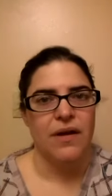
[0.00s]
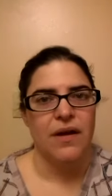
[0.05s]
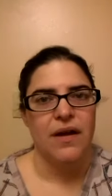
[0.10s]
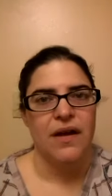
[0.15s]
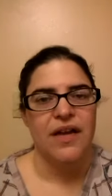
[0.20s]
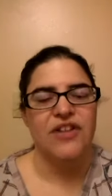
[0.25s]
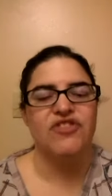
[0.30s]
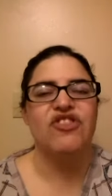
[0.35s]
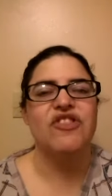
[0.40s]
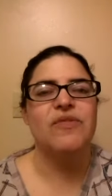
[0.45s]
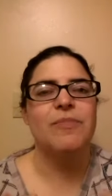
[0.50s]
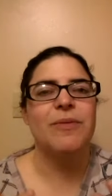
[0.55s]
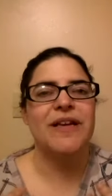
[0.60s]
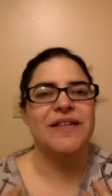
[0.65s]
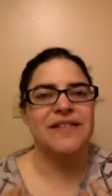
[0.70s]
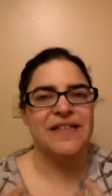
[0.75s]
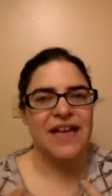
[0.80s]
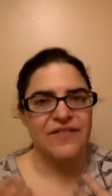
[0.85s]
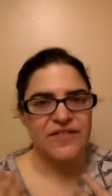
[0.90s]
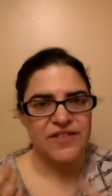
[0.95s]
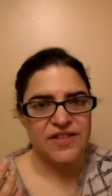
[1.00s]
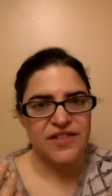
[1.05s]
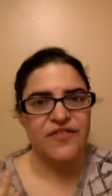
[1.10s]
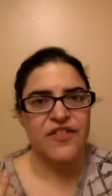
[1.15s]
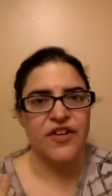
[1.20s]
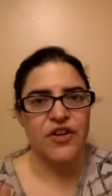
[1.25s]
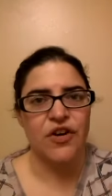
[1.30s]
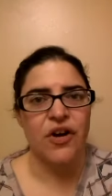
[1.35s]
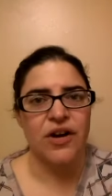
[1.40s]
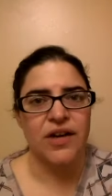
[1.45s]
it's just because I have a
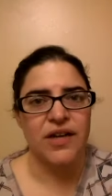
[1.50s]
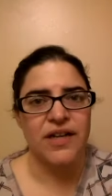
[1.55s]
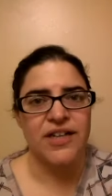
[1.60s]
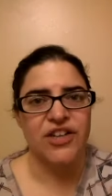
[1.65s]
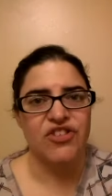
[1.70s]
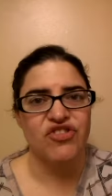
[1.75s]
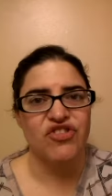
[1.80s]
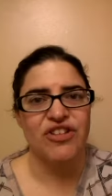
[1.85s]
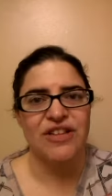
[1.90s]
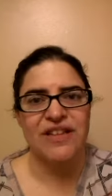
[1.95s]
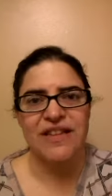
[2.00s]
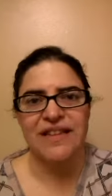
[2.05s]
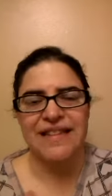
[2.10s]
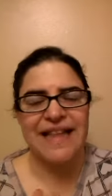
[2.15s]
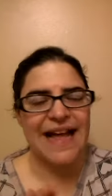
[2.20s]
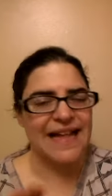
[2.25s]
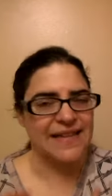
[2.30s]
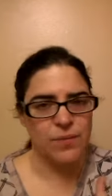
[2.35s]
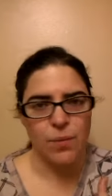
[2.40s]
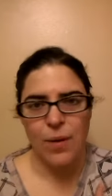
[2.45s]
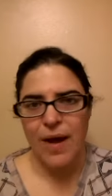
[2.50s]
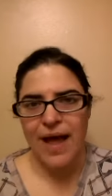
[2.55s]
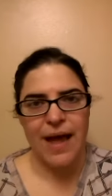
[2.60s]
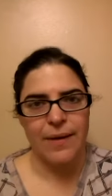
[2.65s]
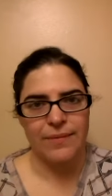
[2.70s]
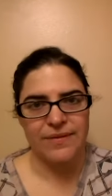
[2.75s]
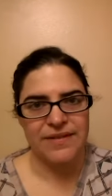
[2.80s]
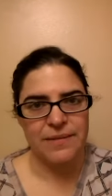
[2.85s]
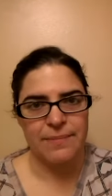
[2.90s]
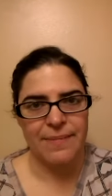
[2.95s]
severe heart condition, that's why I
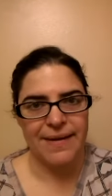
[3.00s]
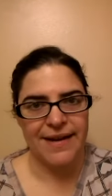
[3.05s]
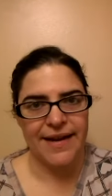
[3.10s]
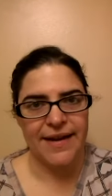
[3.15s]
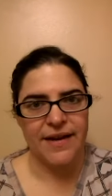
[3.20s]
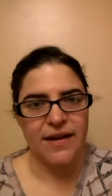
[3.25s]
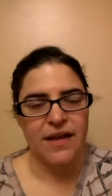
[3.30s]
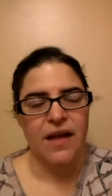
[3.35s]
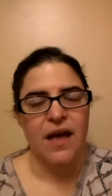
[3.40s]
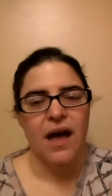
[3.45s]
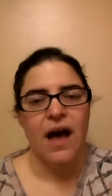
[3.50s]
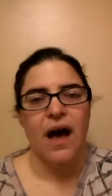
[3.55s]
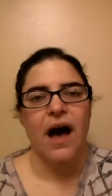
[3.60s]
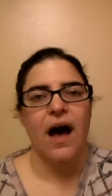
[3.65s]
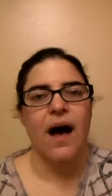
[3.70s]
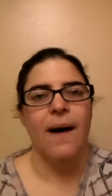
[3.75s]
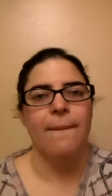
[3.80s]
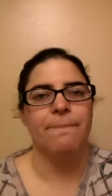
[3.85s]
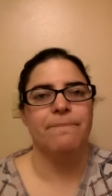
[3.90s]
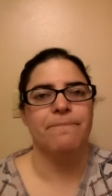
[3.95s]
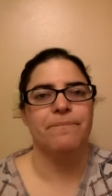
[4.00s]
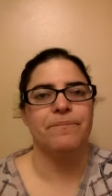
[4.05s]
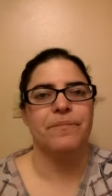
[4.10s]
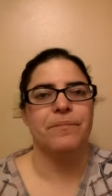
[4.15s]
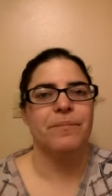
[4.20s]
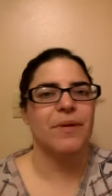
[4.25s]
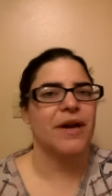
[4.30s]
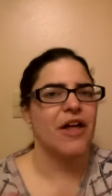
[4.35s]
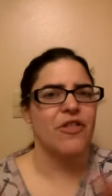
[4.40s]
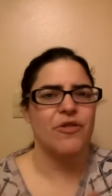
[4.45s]
was admitted.
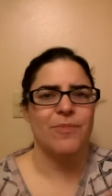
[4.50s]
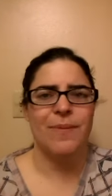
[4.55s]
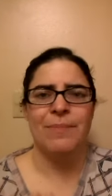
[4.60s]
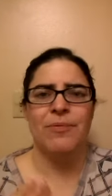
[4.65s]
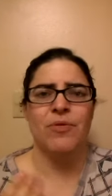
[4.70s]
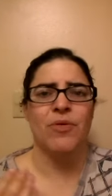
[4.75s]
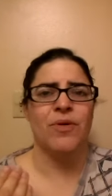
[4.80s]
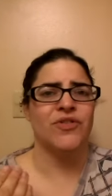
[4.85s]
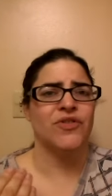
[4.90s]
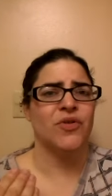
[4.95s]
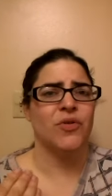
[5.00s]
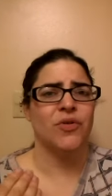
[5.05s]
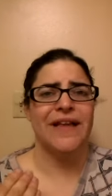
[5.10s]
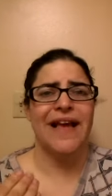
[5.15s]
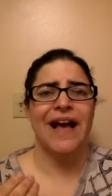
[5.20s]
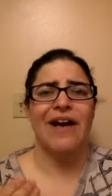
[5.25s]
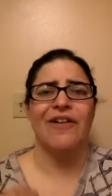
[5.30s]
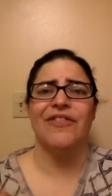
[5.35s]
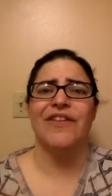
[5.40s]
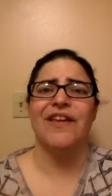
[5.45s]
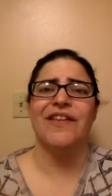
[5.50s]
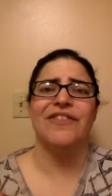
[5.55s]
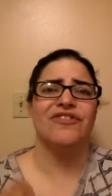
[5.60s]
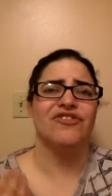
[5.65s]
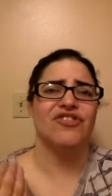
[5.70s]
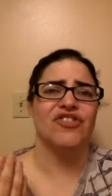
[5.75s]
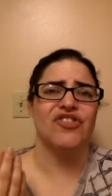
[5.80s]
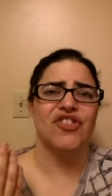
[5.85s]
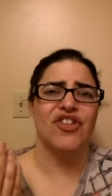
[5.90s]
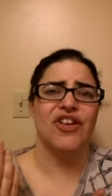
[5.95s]
But other people who are totally healthy and they're
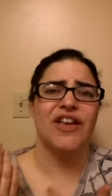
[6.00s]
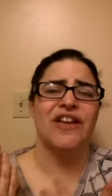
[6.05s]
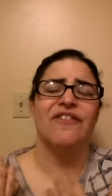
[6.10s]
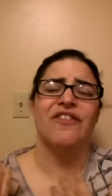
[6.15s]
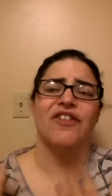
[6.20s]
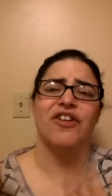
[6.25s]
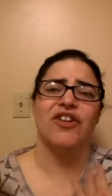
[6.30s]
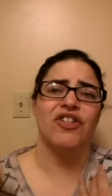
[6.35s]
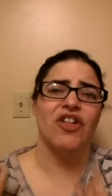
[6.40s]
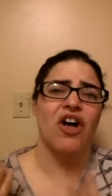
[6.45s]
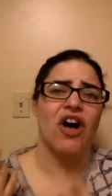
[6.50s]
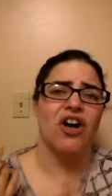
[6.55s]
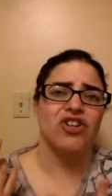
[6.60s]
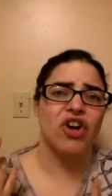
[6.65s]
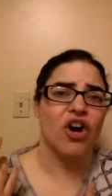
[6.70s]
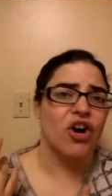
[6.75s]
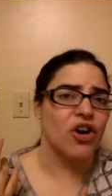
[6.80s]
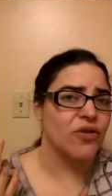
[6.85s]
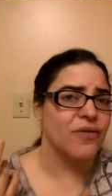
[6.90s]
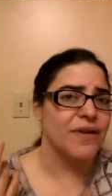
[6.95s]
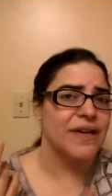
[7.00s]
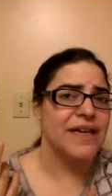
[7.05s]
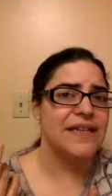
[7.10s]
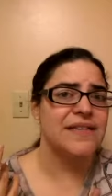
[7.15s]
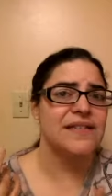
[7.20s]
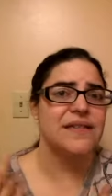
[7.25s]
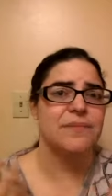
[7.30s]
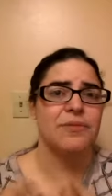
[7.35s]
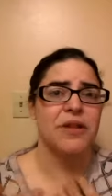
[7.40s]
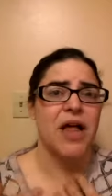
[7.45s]
just looking for clogged
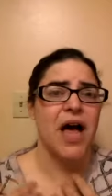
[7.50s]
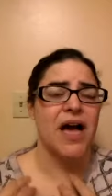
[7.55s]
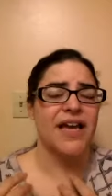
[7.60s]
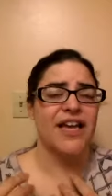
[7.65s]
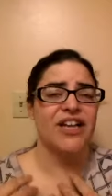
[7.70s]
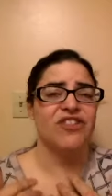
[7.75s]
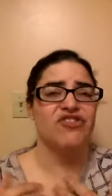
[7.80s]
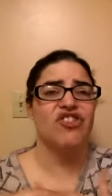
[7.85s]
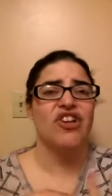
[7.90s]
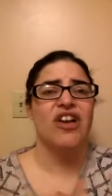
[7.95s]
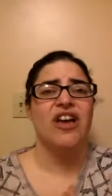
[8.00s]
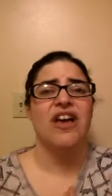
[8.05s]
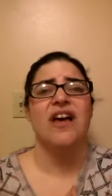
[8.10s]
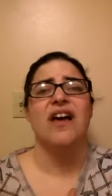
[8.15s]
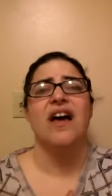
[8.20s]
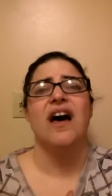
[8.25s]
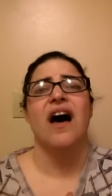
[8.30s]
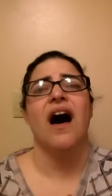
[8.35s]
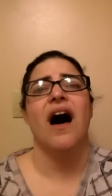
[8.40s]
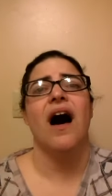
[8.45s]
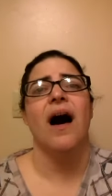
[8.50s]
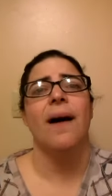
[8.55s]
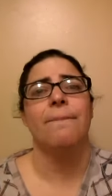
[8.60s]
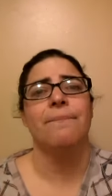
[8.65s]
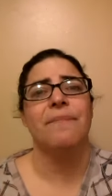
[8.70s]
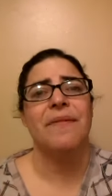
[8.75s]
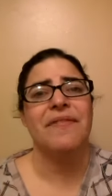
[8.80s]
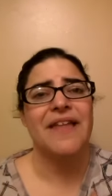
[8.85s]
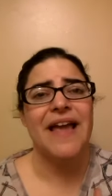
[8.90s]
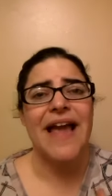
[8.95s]
arteries and blockage,
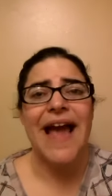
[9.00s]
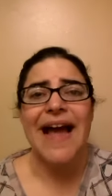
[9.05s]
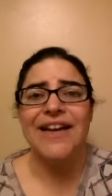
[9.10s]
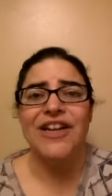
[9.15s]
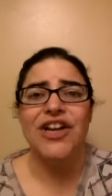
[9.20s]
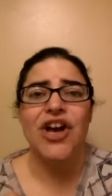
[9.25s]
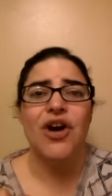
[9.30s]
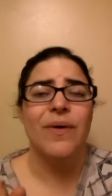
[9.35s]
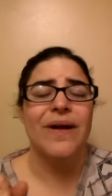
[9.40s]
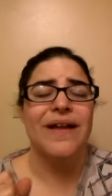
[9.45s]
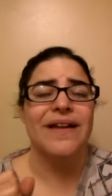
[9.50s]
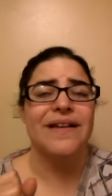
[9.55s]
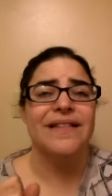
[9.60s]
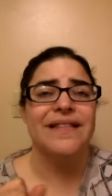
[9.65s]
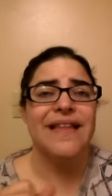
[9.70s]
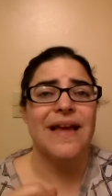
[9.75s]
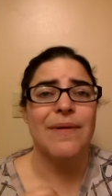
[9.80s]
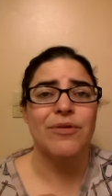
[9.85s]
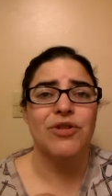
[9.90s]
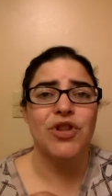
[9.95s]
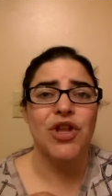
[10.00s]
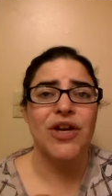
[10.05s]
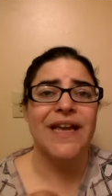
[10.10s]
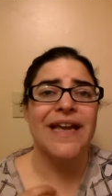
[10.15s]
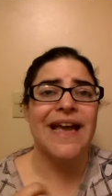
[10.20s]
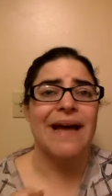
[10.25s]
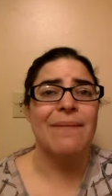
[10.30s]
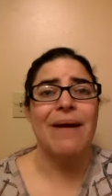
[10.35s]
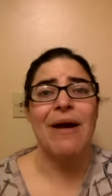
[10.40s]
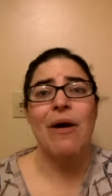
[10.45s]
they had to go in. They were
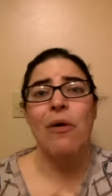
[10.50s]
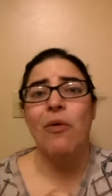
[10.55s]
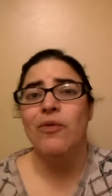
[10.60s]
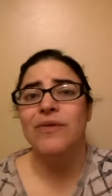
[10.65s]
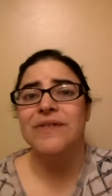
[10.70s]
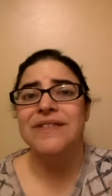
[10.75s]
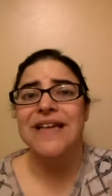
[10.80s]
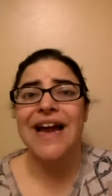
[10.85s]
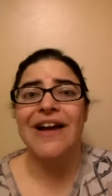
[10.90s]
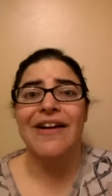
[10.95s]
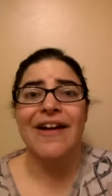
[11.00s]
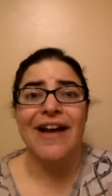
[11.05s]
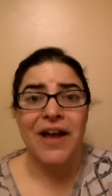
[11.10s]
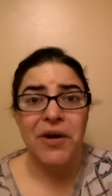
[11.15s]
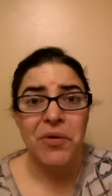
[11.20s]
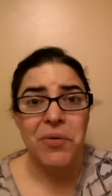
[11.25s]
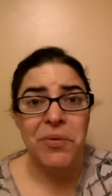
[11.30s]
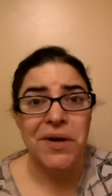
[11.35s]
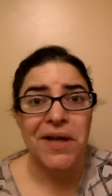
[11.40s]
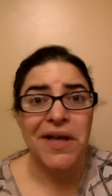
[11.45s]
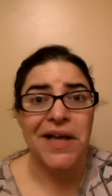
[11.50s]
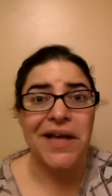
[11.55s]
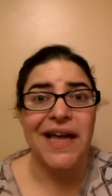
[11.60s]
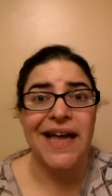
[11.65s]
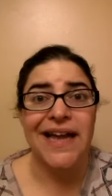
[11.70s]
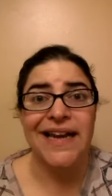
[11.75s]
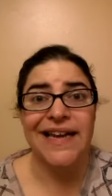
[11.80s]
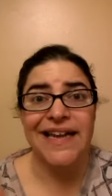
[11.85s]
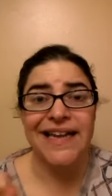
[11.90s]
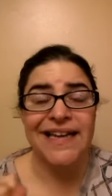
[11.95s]
looking at my whole entire aorta
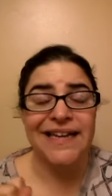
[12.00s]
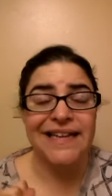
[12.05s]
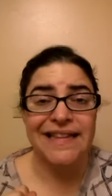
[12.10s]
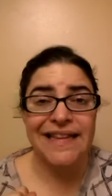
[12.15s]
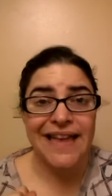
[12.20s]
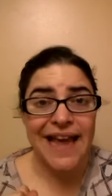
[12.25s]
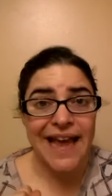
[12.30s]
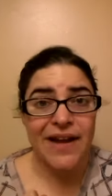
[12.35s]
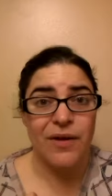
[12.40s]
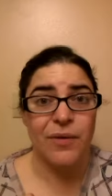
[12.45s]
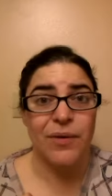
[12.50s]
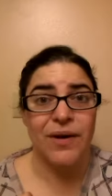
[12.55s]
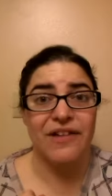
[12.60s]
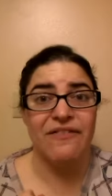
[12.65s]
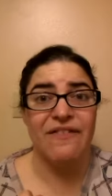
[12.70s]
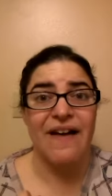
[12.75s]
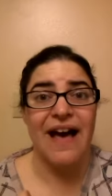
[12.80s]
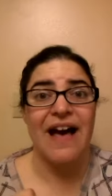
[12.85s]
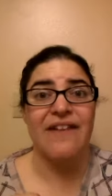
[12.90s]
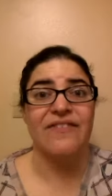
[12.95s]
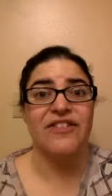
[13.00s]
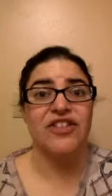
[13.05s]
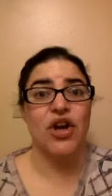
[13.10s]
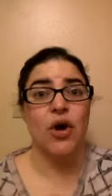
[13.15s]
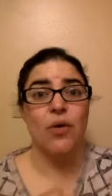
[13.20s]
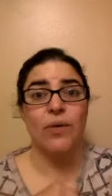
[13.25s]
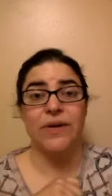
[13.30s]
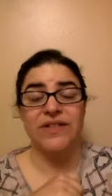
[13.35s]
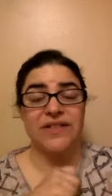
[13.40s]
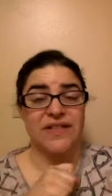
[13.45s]
and in the aortic valve and
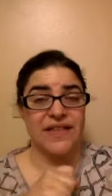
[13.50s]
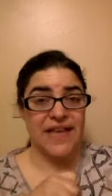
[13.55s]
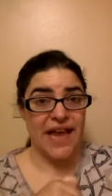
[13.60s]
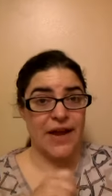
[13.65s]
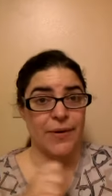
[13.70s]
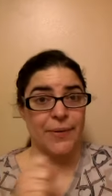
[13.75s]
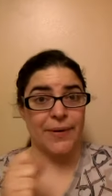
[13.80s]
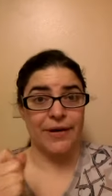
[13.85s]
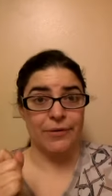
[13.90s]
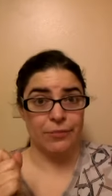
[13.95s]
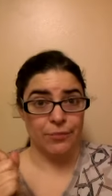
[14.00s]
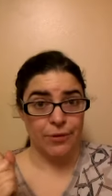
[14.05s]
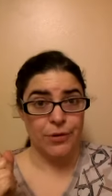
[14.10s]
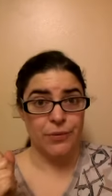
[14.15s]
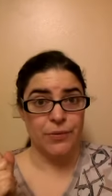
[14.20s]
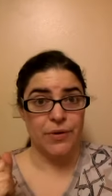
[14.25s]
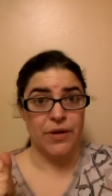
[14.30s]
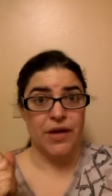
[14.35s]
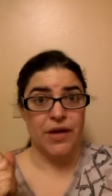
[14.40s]
going to the aortic root.